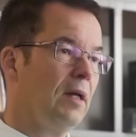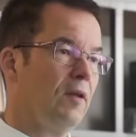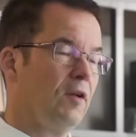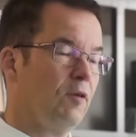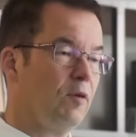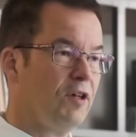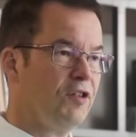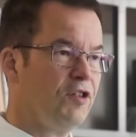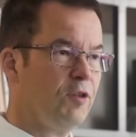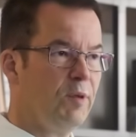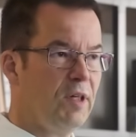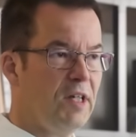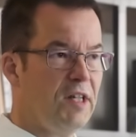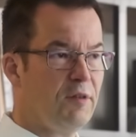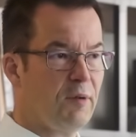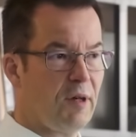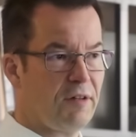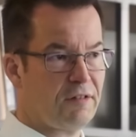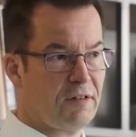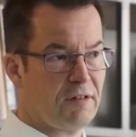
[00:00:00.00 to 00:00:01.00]
The question we need
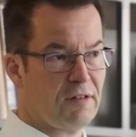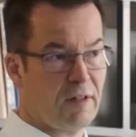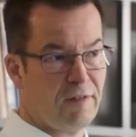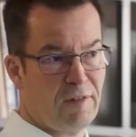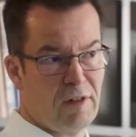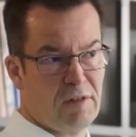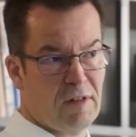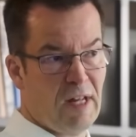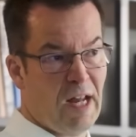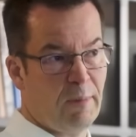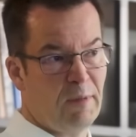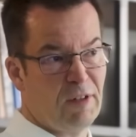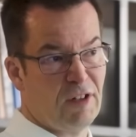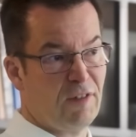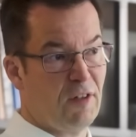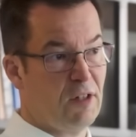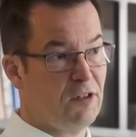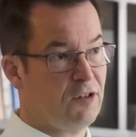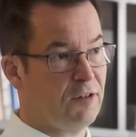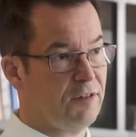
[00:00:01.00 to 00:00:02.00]
to ask ourselves is how much of
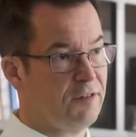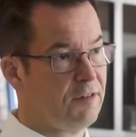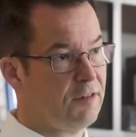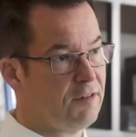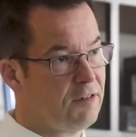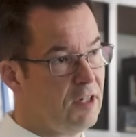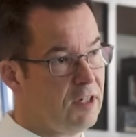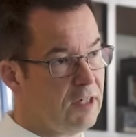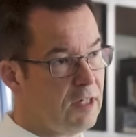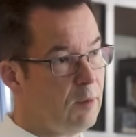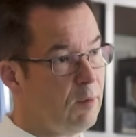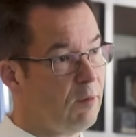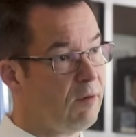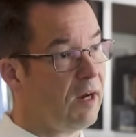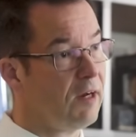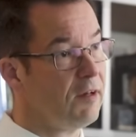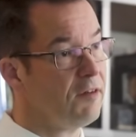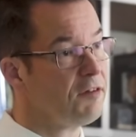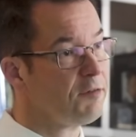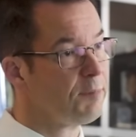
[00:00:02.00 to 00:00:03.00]
it's just the circuit we're
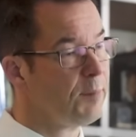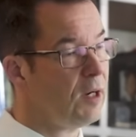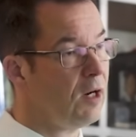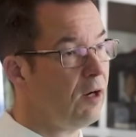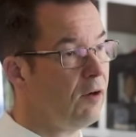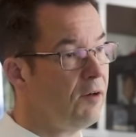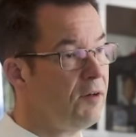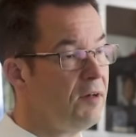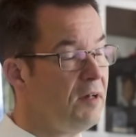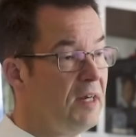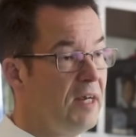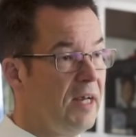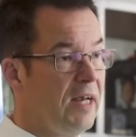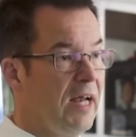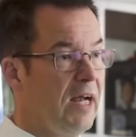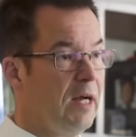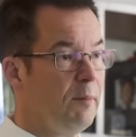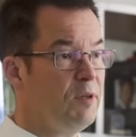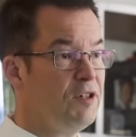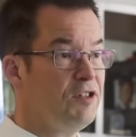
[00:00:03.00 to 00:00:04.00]
at in Spa and
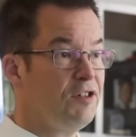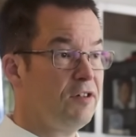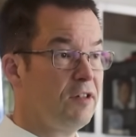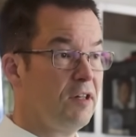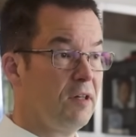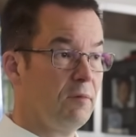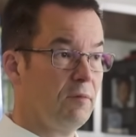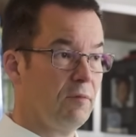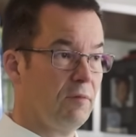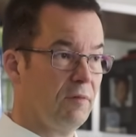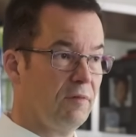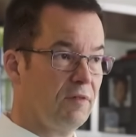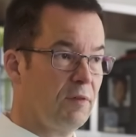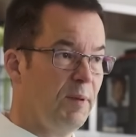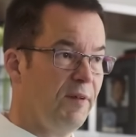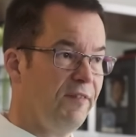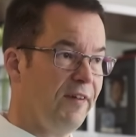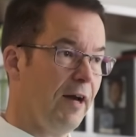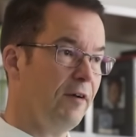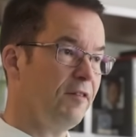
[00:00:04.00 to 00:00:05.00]
how much is it to
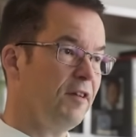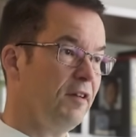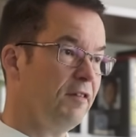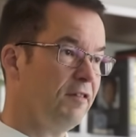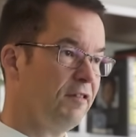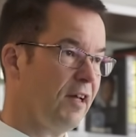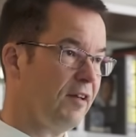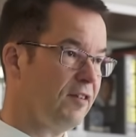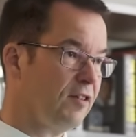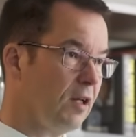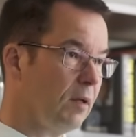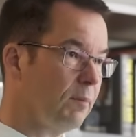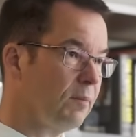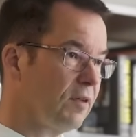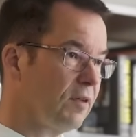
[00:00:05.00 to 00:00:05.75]
be found in setup,